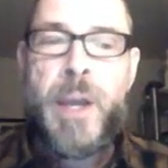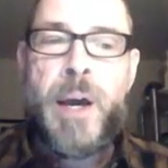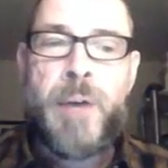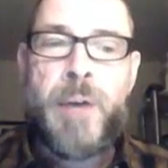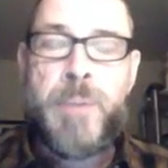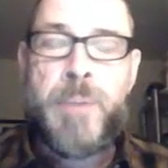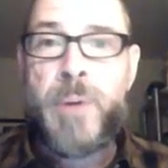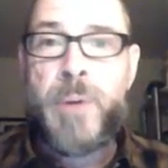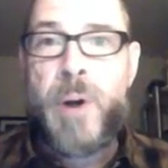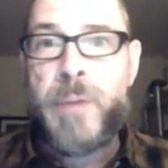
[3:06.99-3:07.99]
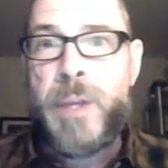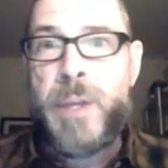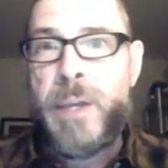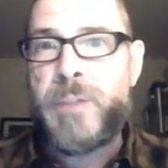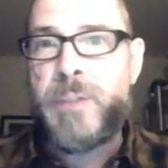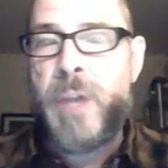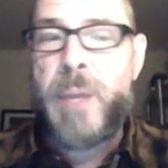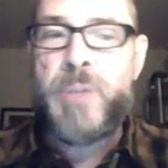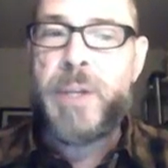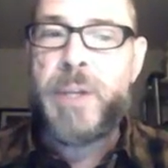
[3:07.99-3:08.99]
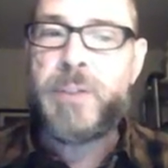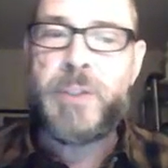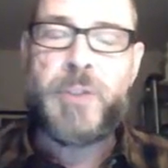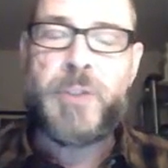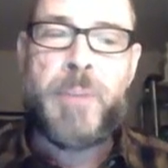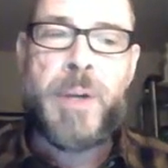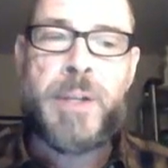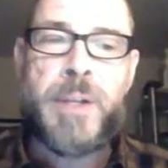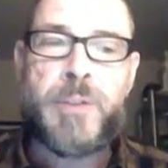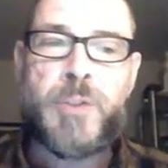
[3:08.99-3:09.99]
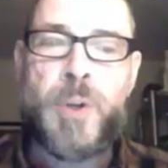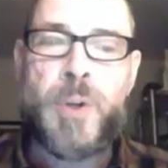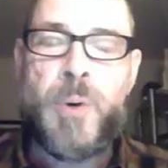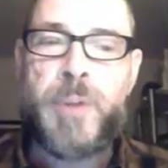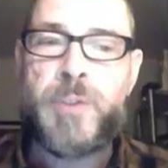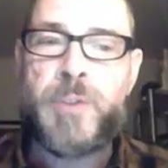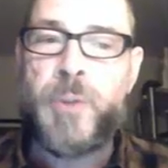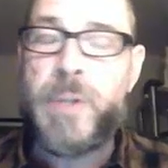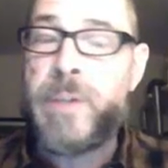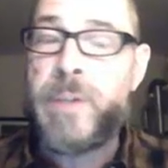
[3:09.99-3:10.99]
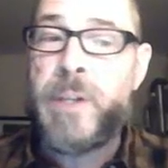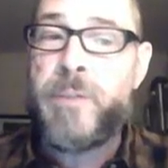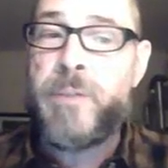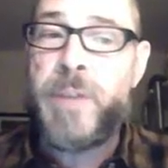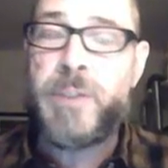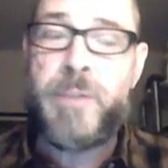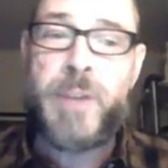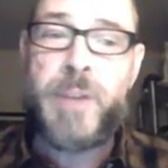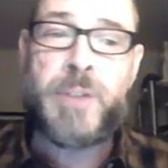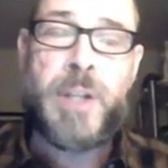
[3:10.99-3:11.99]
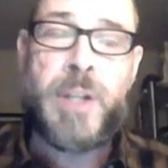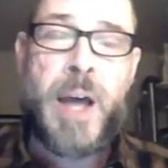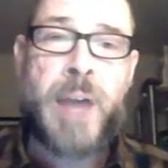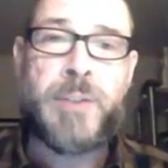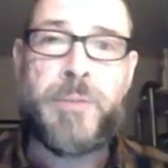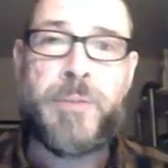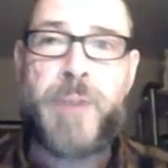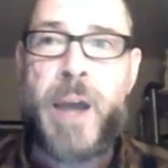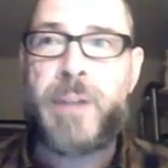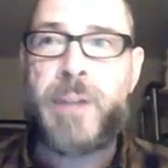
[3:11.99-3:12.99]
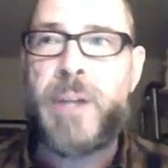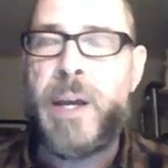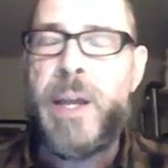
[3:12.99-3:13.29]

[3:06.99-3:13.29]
remember, on the exams you get 60 minutes, so it's no different than a face-to-face class. In fact,